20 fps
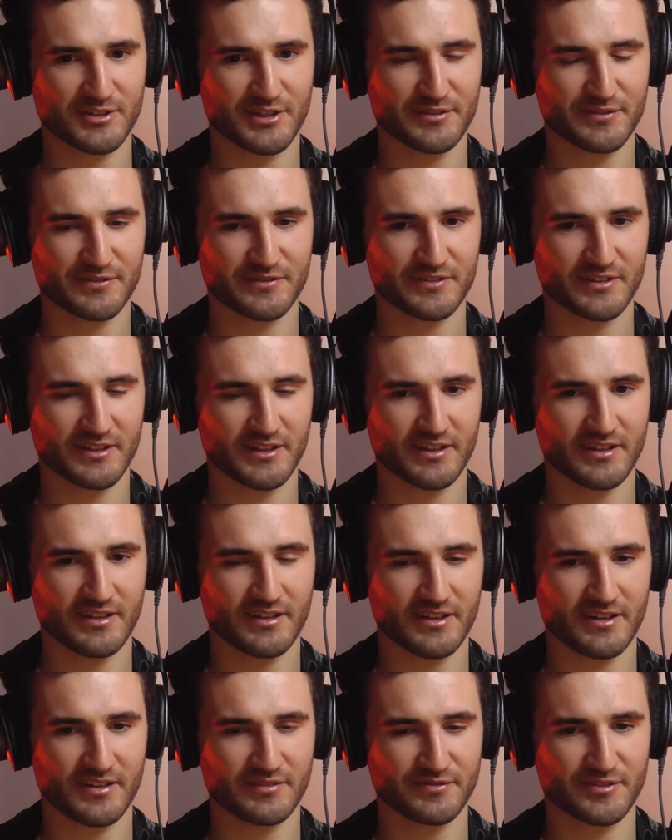off
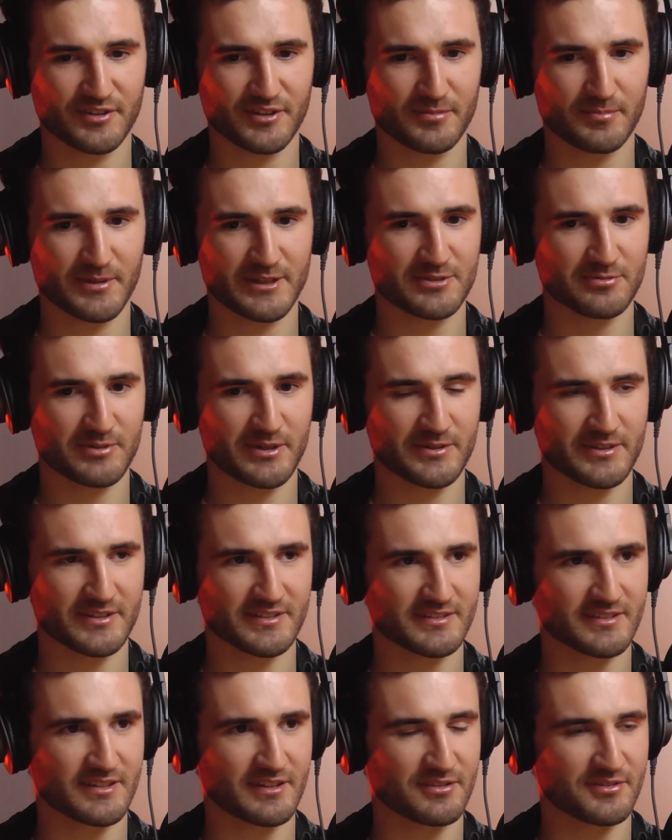for mental
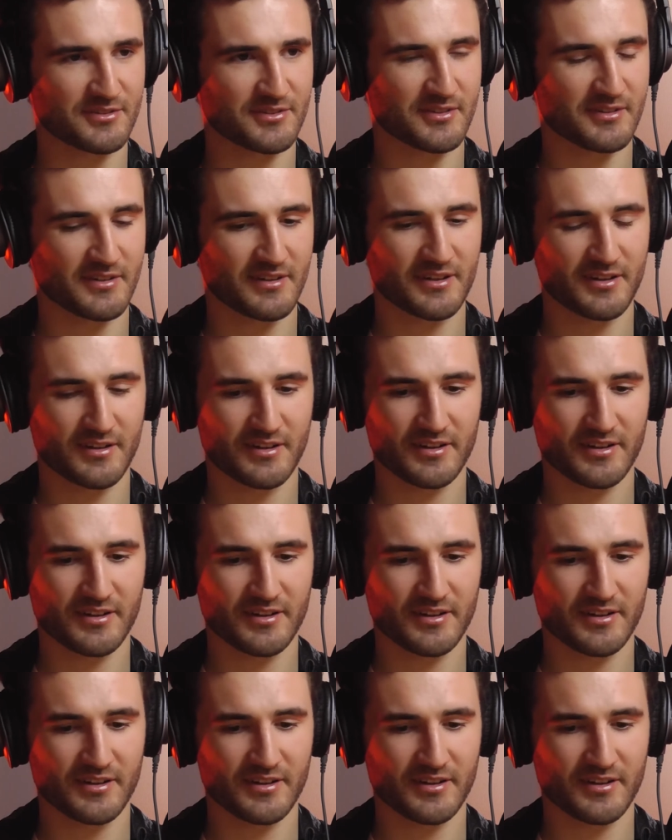illness. And I thought,